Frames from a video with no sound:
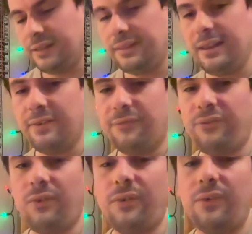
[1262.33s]
Now
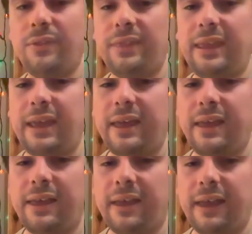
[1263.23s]
for the
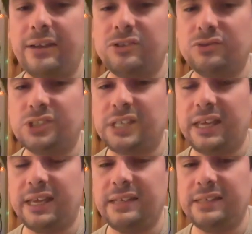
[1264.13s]
actual
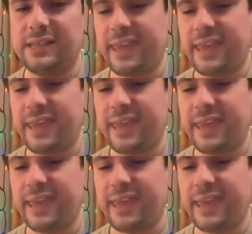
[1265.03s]
stand,